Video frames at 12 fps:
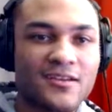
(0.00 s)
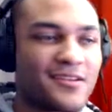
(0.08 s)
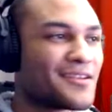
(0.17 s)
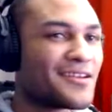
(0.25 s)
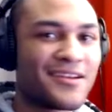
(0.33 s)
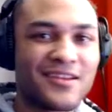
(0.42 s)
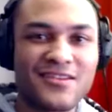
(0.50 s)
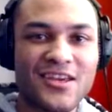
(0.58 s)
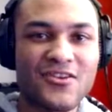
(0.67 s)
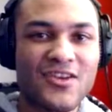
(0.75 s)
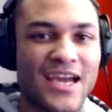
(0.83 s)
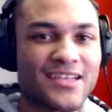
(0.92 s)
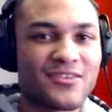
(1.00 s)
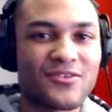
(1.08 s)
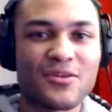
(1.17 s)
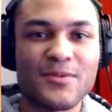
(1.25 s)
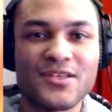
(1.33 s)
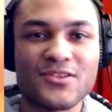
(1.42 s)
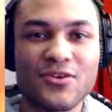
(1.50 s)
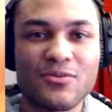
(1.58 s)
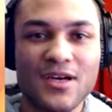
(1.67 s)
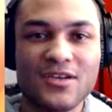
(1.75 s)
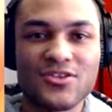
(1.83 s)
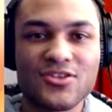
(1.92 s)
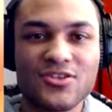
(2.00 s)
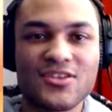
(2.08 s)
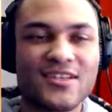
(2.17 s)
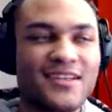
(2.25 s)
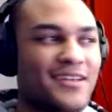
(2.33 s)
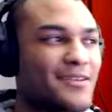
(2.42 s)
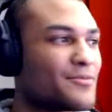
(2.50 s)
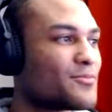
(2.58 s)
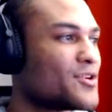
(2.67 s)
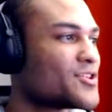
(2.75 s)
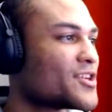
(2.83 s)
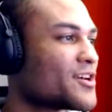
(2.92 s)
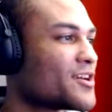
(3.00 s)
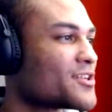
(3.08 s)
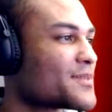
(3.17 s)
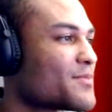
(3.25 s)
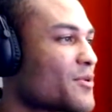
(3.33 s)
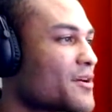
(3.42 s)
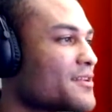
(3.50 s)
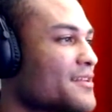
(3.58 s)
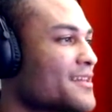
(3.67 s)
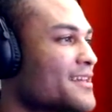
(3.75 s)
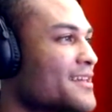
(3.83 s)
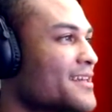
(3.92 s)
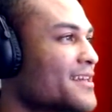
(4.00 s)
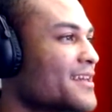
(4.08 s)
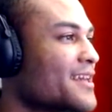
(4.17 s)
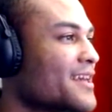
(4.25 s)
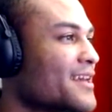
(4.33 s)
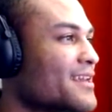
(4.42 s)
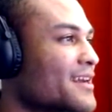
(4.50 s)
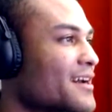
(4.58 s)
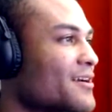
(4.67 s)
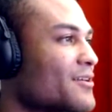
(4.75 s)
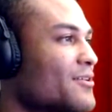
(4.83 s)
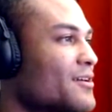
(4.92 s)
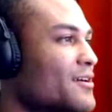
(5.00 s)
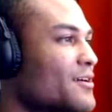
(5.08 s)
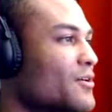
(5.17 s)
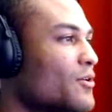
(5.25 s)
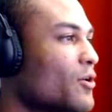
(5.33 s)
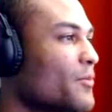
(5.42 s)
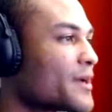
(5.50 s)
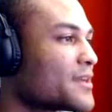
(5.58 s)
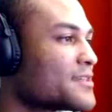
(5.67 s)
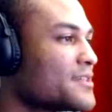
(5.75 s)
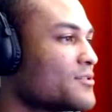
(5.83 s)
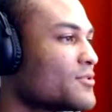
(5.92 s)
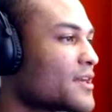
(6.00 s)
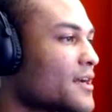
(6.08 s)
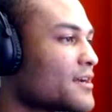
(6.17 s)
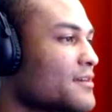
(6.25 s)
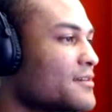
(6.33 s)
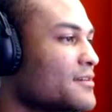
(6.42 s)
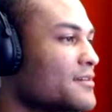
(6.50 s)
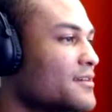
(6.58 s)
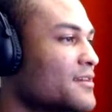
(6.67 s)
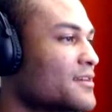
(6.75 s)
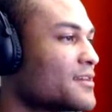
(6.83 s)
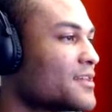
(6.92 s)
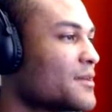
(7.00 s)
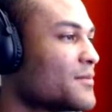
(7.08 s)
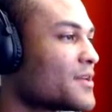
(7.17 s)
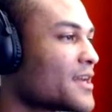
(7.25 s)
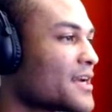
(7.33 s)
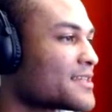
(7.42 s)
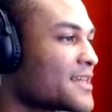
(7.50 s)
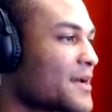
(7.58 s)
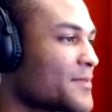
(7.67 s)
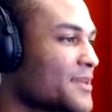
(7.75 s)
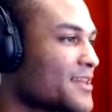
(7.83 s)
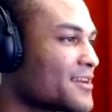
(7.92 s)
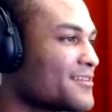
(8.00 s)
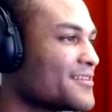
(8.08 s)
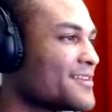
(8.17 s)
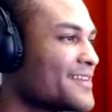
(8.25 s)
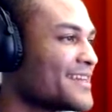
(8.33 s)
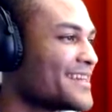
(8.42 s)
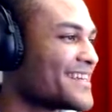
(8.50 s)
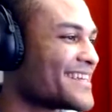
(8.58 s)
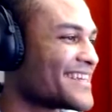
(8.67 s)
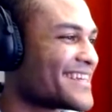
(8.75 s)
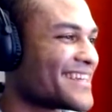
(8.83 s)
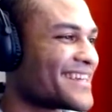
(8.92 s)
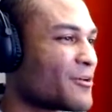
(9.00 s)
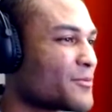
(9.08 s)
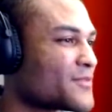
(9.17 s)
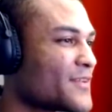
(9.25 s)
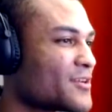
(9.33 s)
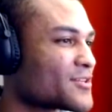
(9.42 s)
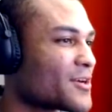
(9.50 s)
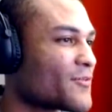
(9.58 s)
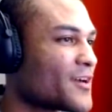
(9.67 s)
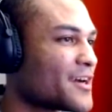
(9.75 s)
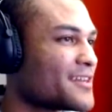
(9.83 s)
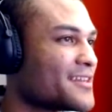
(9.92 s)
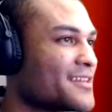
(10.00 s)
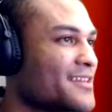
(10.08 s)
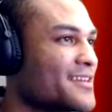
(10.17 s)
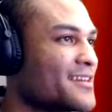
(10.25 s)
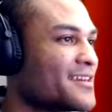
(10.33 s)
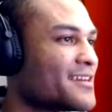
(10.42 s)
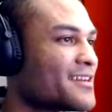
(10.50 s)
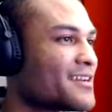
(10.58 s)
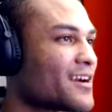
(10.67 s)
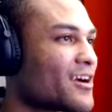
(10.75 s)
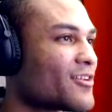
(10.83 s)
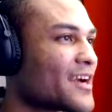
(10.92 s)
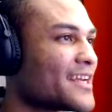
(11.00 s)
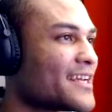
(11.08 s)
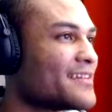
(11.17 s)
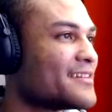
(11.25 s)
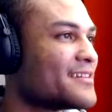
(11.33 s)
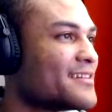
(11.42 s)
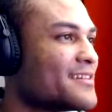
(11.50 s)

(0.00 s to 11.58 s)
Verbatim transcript: thing, thank you guys incredibly so much. Appreciate all your support. And uh, hope I continue to keep you guys happy here. And hope these videos are fun. Alrighty.